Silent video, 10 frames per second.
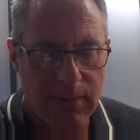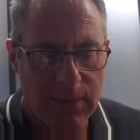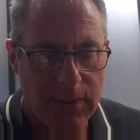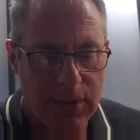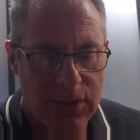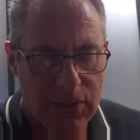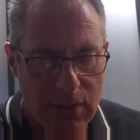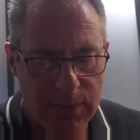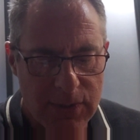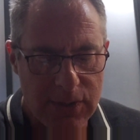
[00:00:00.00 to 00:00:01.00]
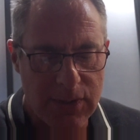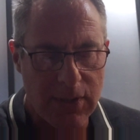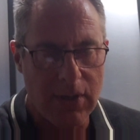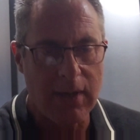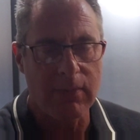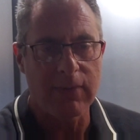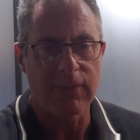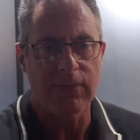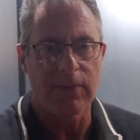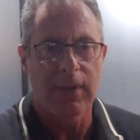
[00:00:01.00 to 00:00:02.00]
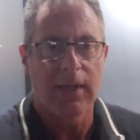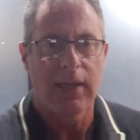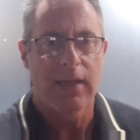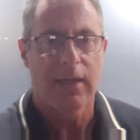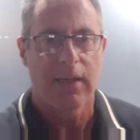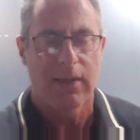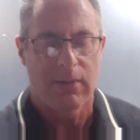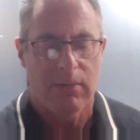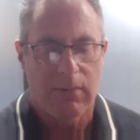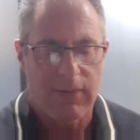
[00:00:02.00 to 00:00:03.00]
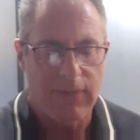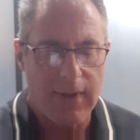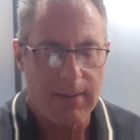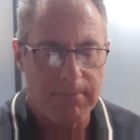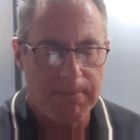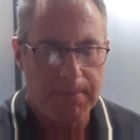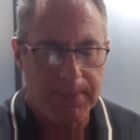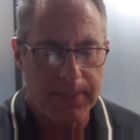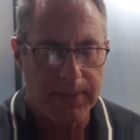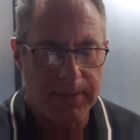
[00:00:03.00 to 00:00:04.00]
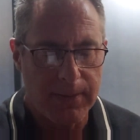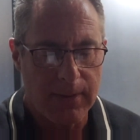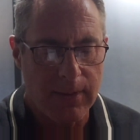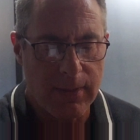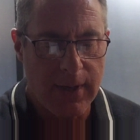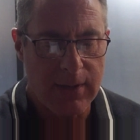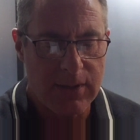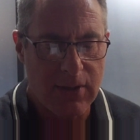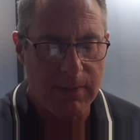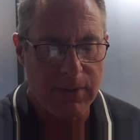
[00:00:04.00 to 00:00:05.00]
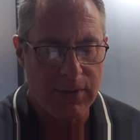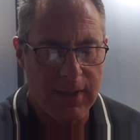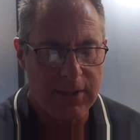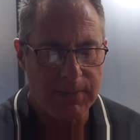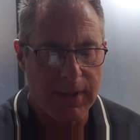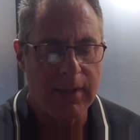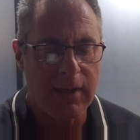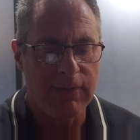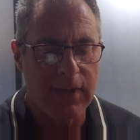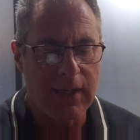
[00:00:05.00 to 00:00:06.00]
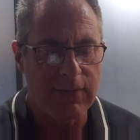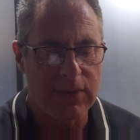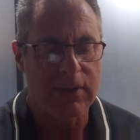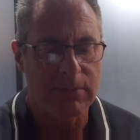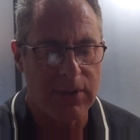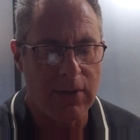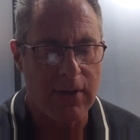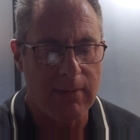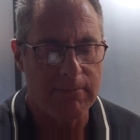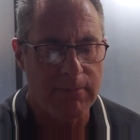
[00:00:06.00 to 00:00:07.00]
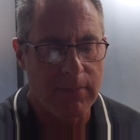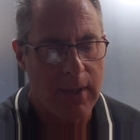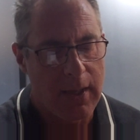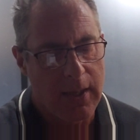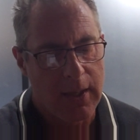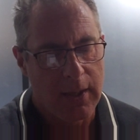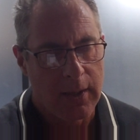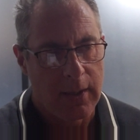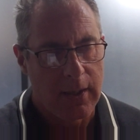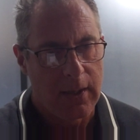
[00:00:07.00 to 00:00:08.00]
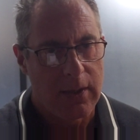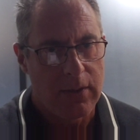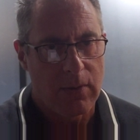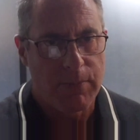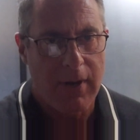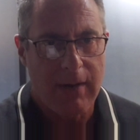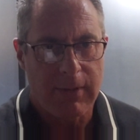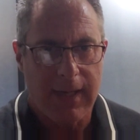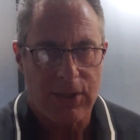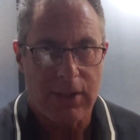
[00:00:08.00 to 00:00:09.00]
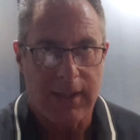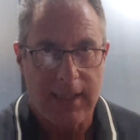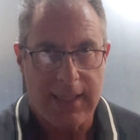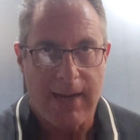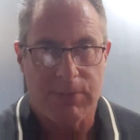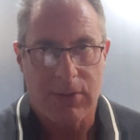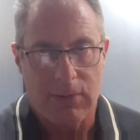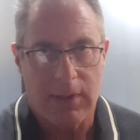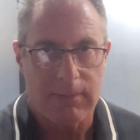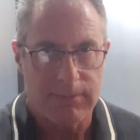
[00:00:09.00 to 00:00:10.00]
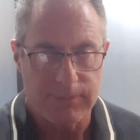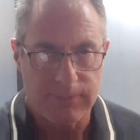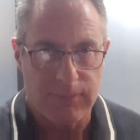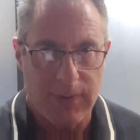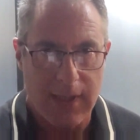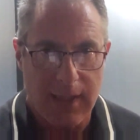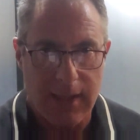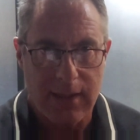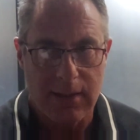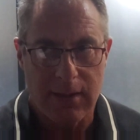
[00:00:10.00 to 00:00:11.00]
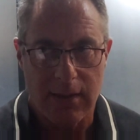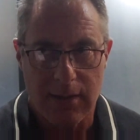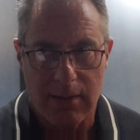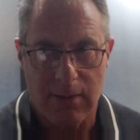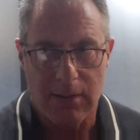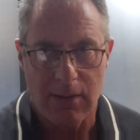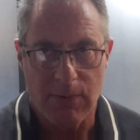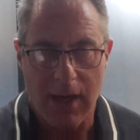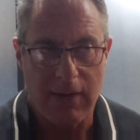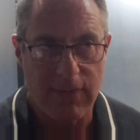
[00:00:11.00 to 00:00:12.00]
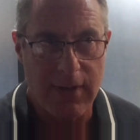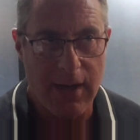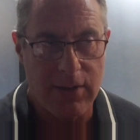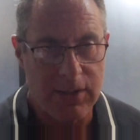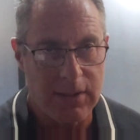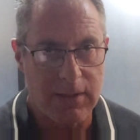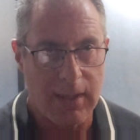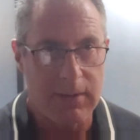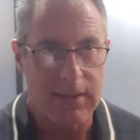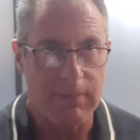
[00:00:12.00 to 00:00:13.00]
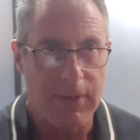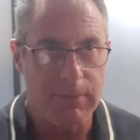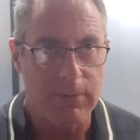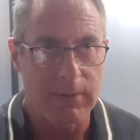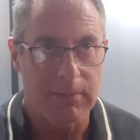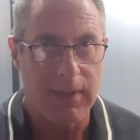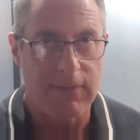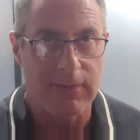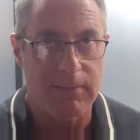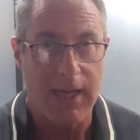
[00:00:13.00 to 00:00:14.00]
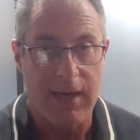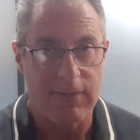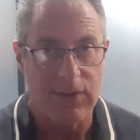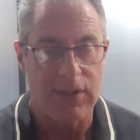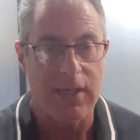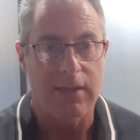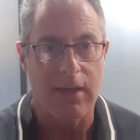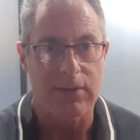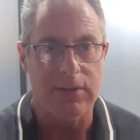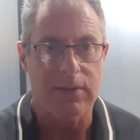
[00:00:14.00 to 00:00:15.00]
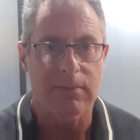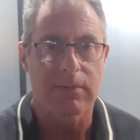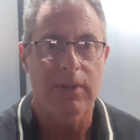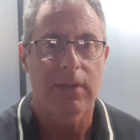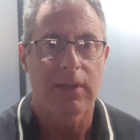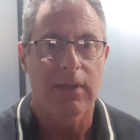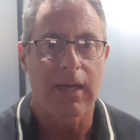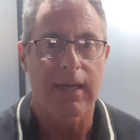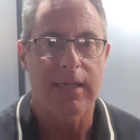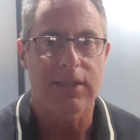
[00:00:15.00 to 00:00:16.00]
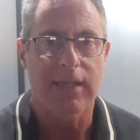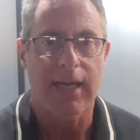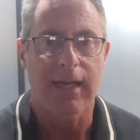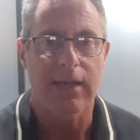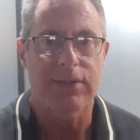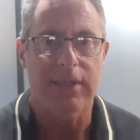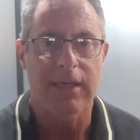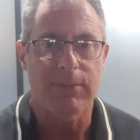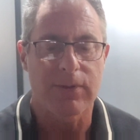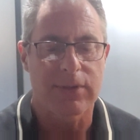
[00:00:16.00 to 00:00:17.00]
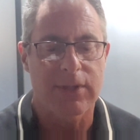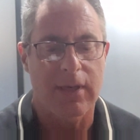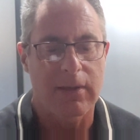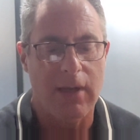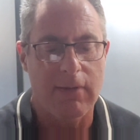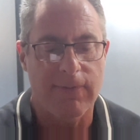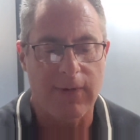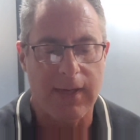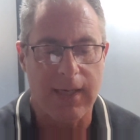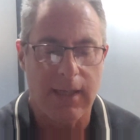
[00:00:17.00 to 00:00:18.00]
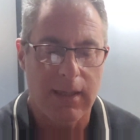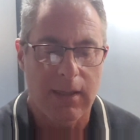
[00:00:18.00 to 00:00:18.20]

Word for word: the disturbances at night with with um, those type of things. But if you give it some time, your brain will actually adapt to it, and you won't even notice, and, and some people even don't even see those glares and halos anymore. So hopefully